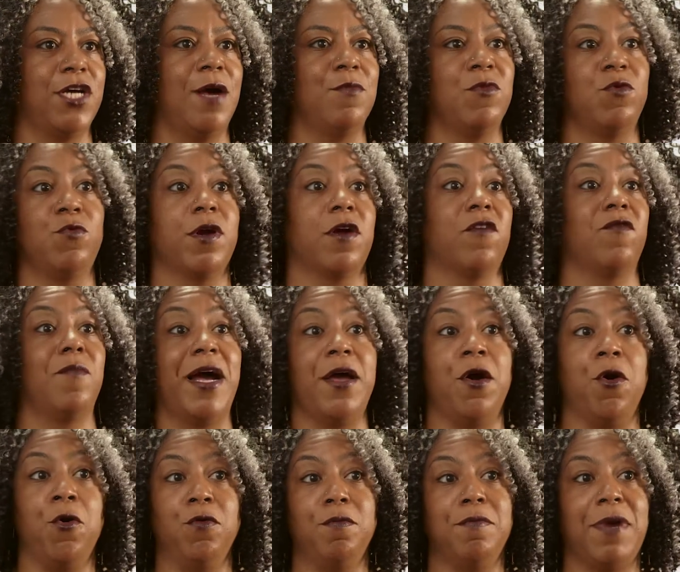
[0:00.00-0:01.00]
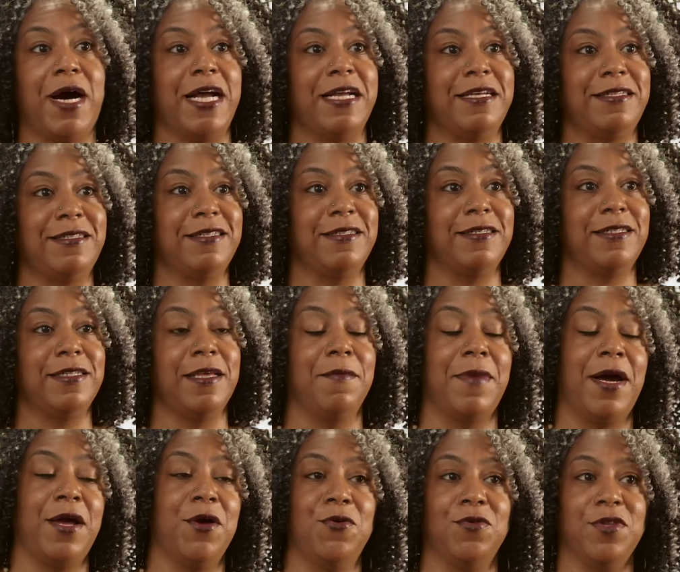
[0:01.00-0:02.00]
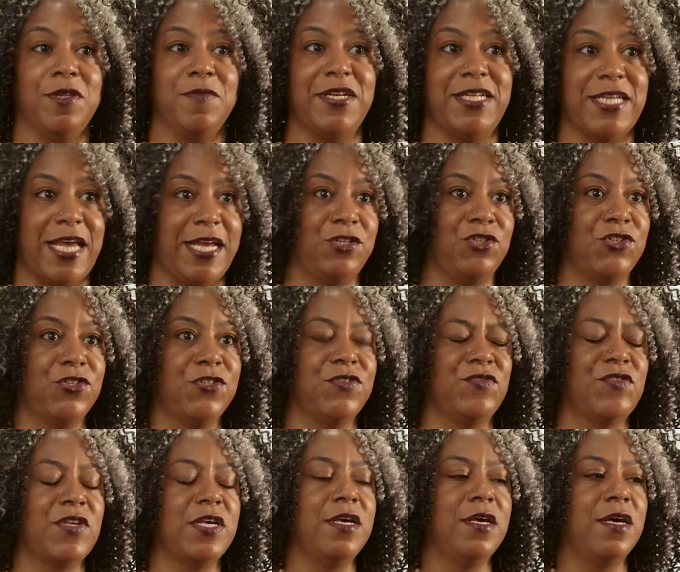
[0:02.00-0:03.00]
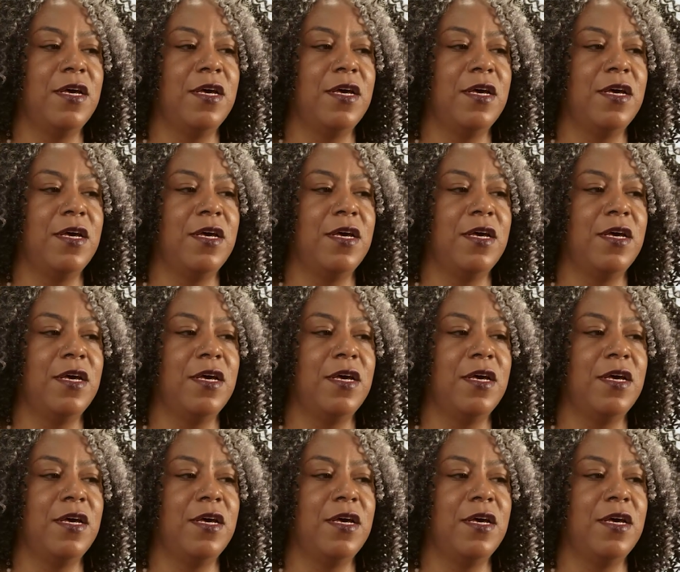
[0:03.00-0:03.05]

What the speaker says: I'm aware of my own biases and my own limitations.